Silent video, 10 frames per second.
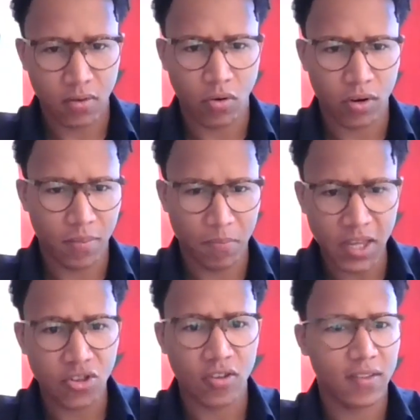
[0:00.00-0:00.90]
Okay,
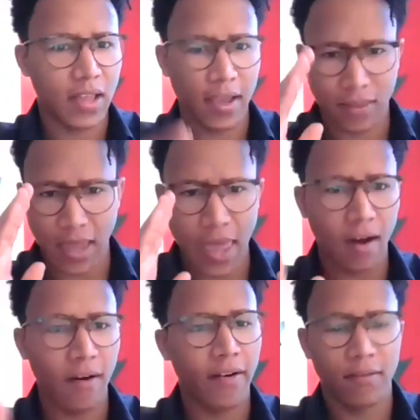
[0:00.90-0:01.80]
good questions.
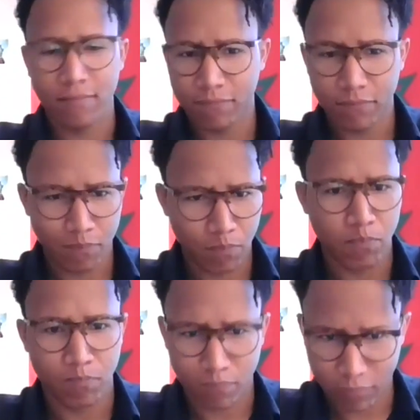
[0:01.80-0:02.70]
Let's keep the questions
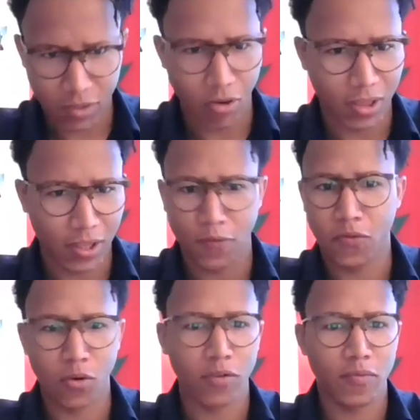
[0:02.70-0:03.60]
coming in the live chat.
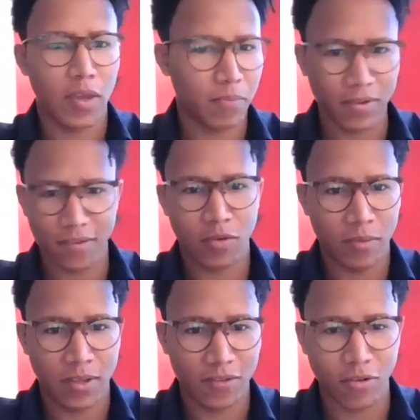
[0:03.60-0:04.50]
These are great.
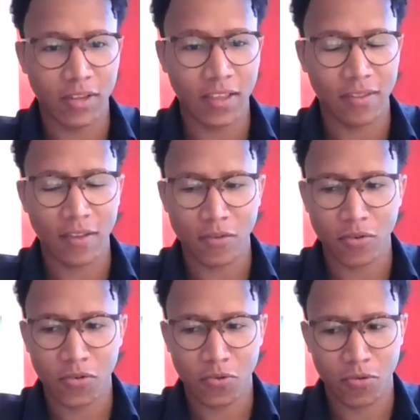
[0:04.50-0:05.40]
Uh, Greg would
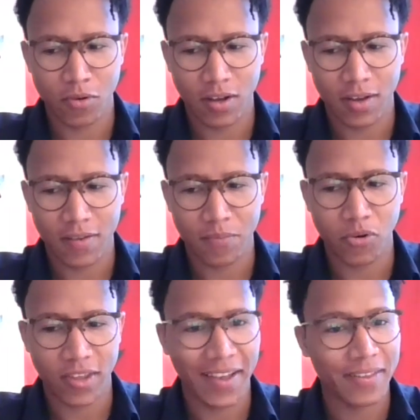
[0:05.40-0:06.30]
like to know, what are some
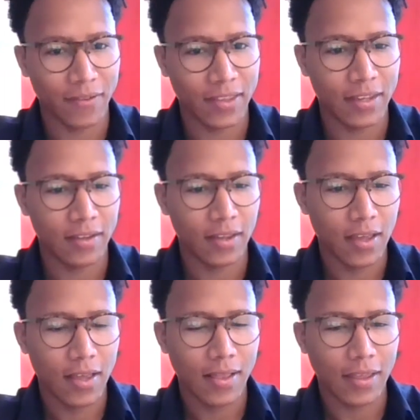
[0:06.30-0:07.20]
of your favorite
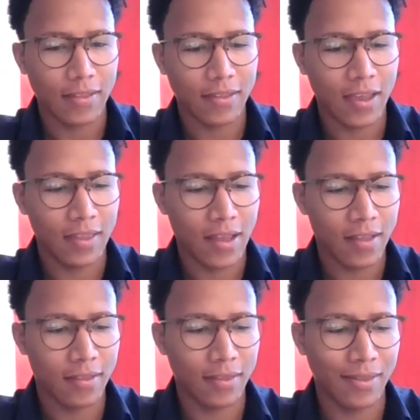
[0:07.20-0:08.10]
Moroccan dishes
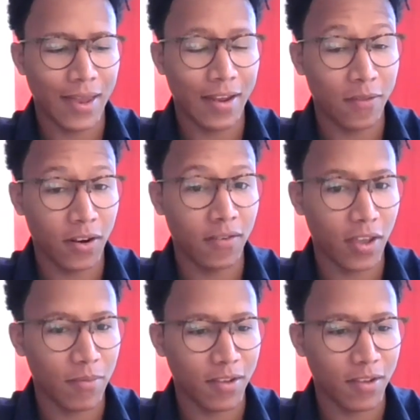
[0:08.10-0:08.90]
or foods?